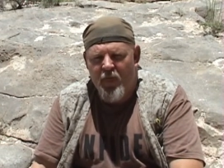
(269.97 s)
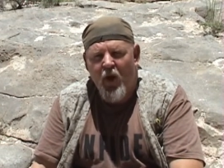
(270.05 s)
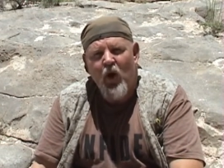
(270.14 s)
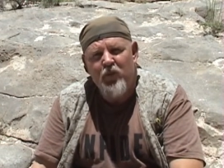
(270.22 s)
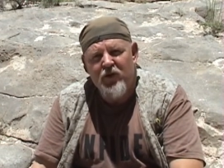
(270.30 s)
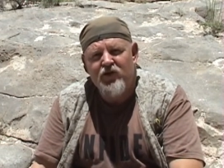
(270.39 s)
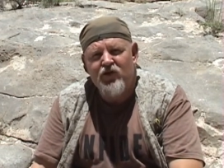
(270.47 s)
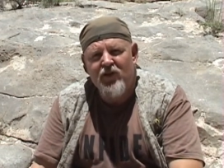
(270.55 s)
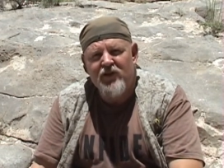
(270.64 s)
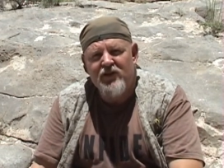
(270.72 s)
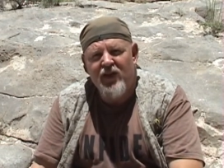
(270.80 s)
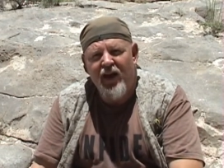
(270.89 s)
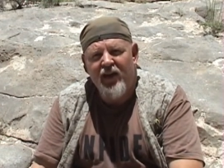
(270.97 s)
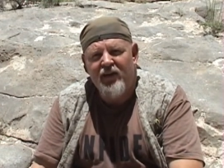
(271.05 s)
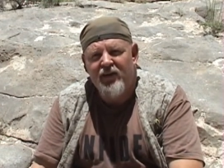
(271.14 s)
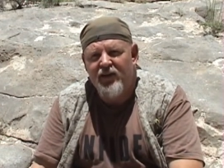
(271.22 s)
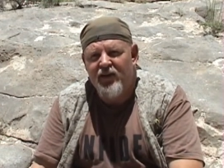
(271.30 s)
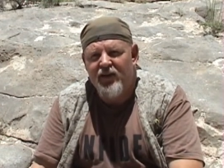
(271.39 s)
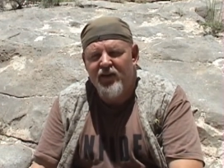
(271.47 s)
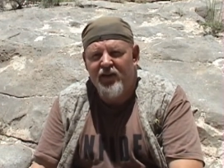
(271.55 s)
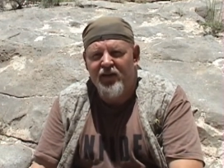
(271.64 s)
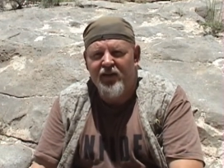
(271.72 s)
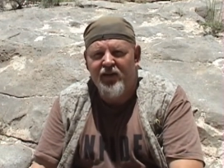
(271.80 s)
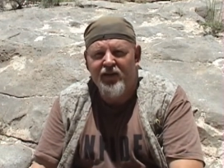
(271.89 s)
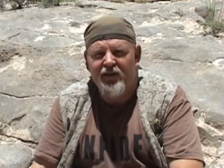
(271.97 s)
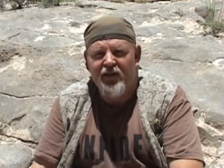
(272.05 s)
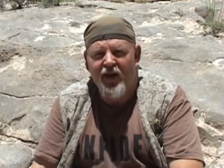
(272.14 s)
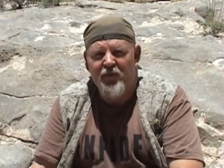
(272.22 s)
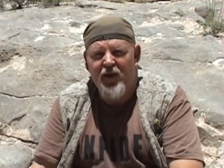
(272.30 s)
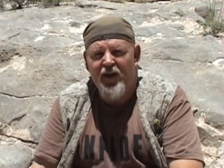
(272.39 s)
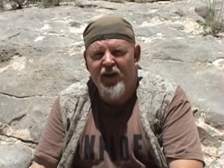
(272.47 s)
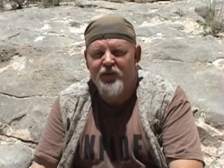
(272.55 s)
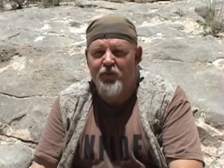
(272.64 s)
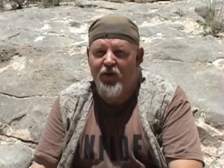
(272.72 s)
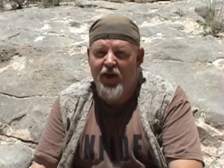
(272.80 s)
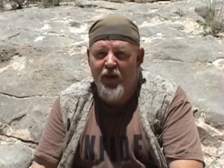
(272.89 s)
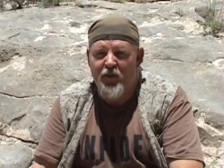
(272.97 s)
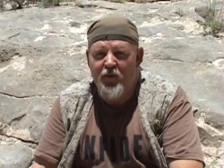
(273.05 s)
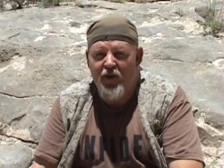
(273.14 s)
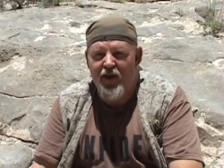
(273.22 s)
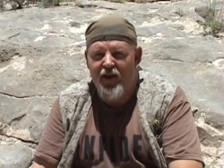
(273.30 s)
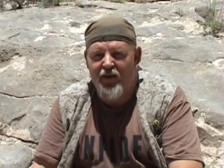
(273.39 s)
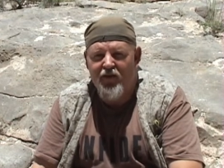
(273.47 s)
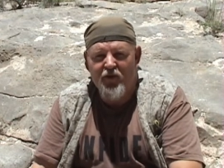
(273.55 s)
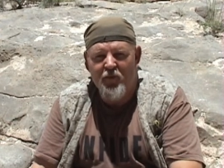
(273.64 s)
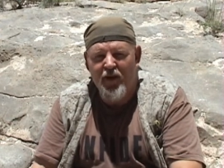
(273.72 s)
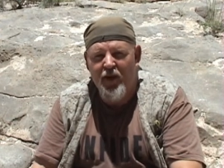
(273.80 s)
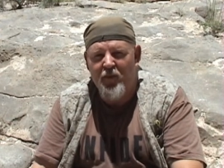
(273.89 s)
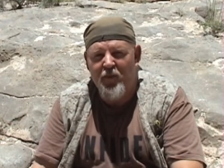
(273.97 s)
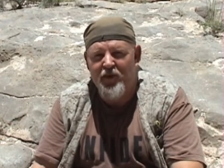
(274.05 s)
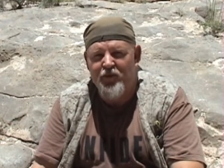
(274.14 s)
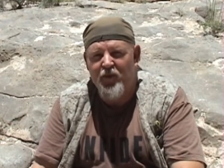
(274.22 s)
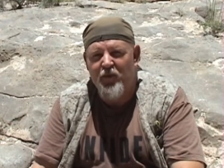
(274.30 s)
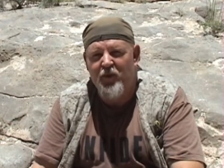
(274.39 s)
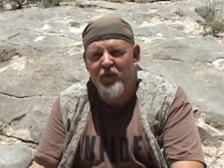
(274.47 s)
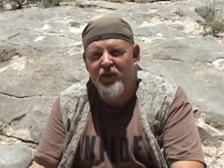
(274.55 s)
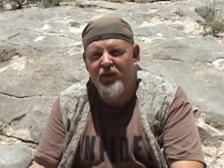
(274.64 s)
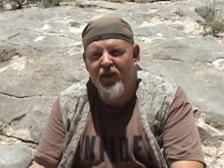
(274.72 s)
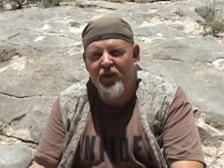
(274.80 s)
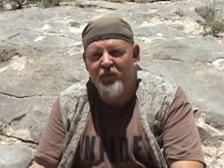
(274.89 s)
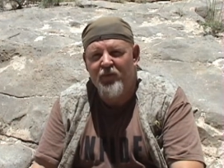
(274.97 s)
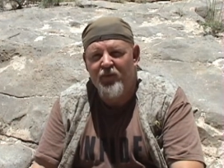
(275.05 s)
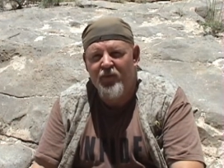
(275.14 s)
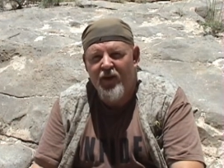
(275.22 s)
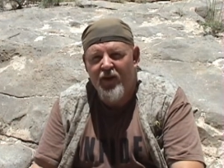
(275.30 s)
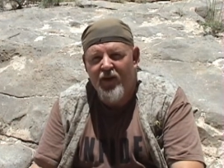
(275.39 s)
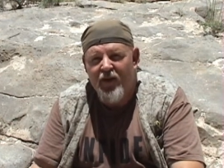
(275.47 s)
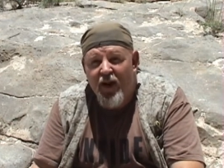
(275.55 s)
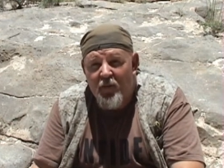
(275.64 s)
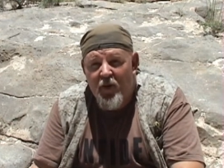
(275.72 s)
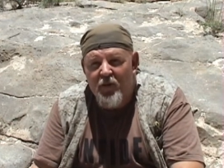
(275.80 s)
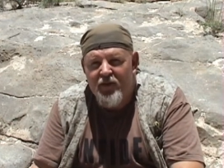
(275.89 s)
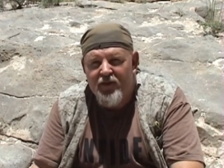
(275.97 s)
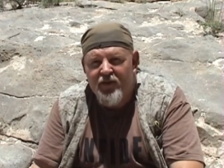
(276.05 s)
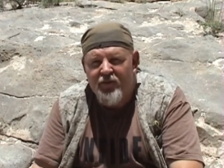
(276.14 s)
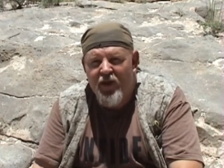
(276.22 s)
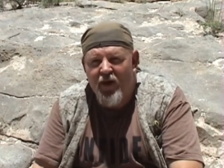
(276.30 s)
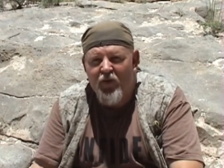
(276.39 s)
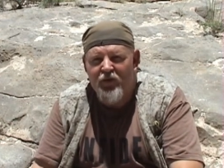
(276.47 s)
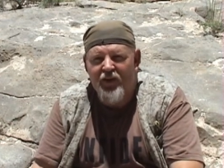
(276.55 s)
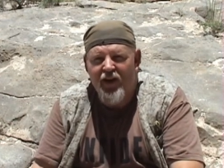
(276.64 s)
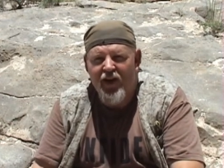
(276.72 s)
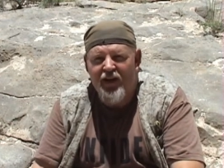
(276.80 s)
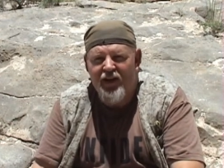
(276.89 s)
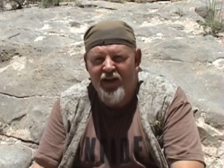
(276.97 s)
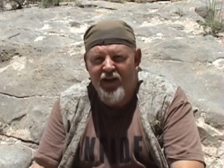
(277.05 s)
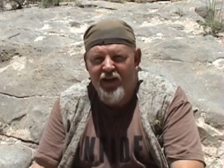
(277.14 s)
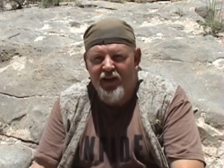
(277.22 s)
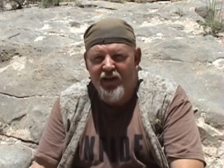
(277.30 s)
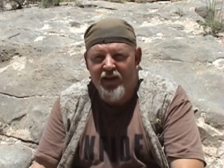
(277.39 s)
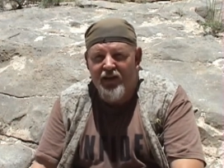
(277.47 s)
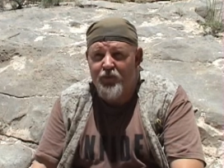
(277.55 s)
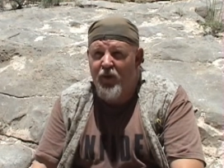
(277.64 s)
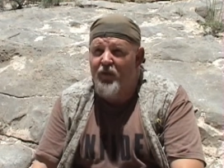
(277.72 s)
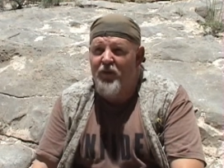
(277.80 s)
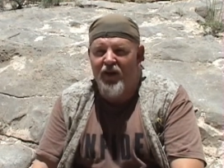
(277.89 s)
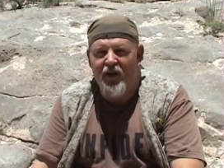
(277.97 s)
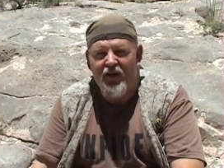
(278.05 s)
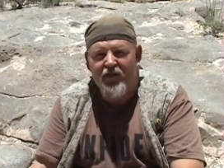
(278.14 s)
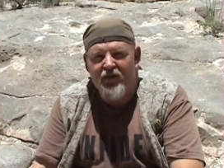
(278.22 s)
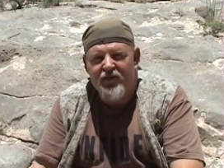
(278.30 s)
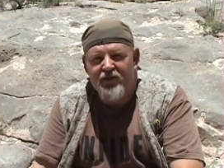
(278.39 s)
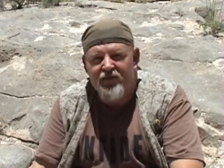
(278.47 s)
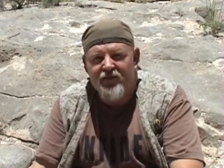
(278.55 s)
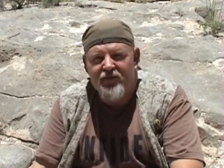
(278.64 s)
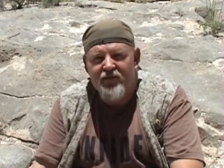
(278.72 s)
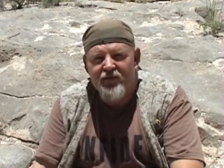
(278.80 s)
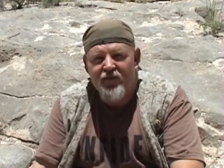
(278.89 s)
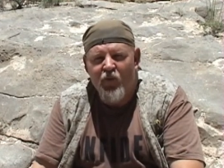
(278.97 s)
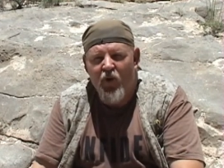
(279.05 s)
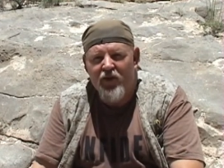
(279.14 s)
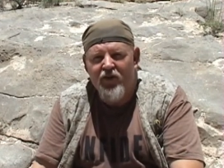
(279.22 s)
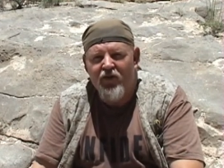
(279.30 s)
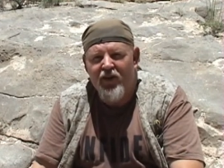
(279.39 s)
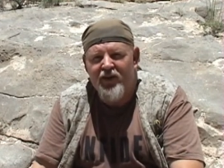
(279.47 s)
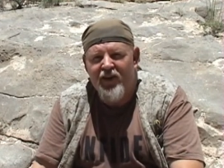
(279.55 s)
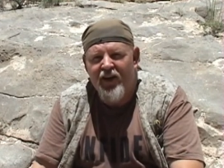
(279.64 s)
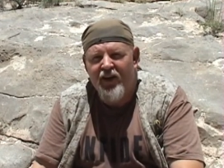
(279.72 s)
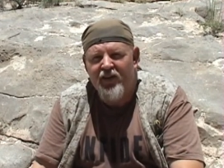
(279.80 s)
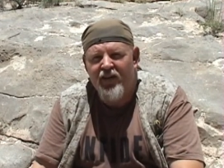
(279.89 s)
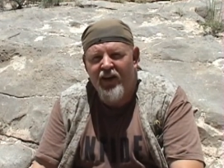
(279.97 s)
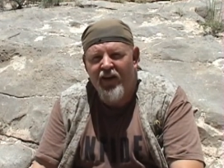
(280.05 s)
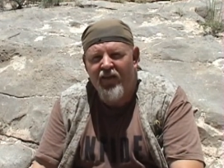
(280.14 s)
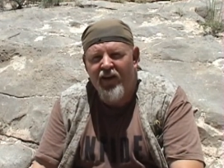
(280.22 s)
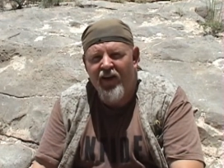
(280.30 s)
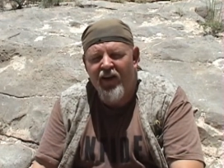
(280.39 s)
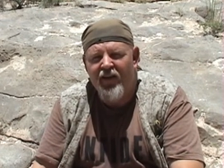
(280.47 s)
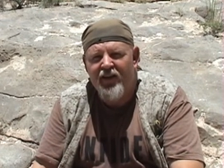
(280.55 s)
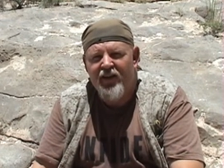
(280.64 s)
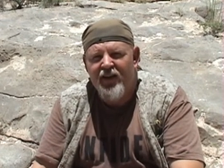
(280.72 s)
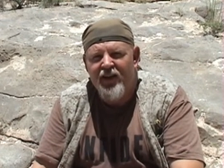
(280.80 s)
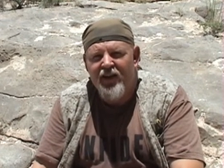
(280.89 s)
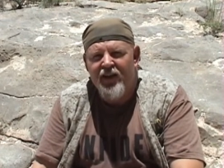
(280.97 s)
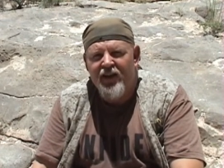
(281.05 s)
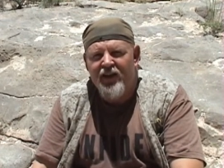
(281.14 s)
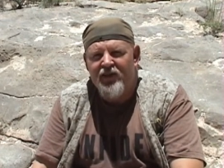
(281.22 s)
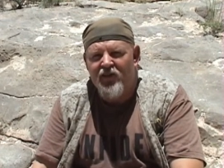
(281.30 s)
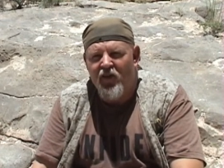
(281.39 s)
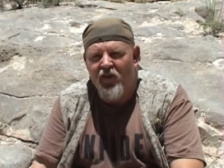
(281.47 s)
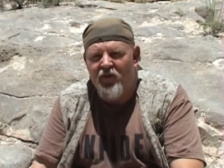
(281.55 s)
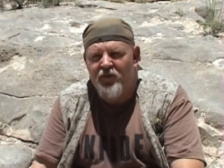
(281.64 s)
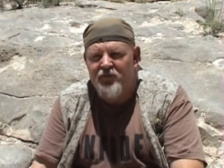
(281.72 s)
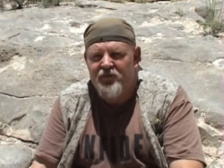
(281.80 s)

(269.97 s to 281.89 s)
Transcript: hope you enjoy the site. Uh, I'm not expert cameraman. I usually my cameraman's with me, but I'm I'm on my, my own today. It's probably about 100 and one degrees out here today right now. So